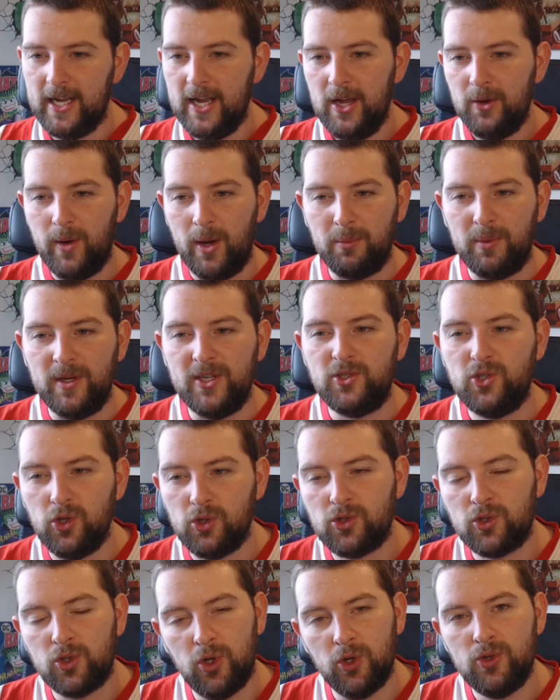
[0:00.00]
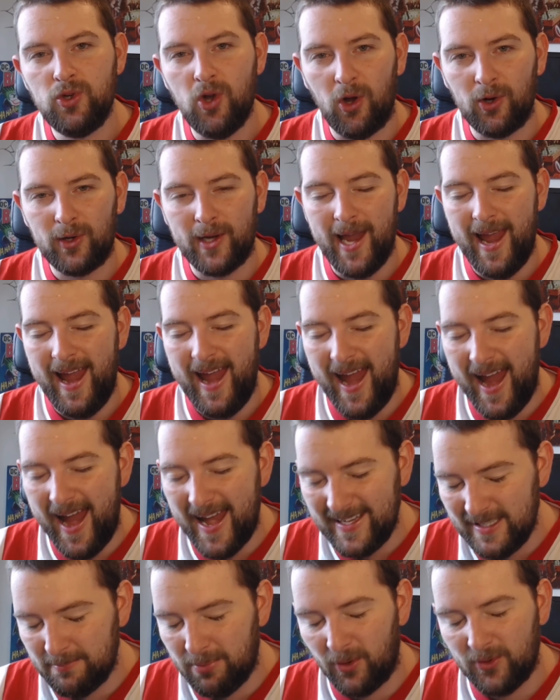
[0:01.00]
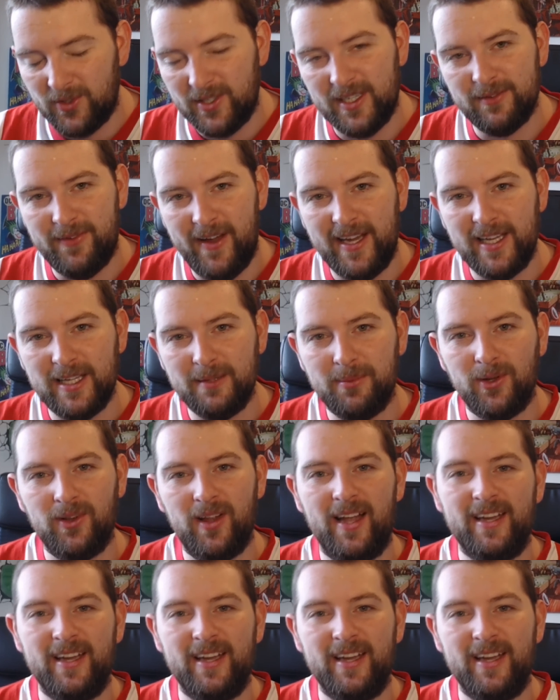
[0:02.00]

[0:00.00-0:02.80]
where we just could not get anybody available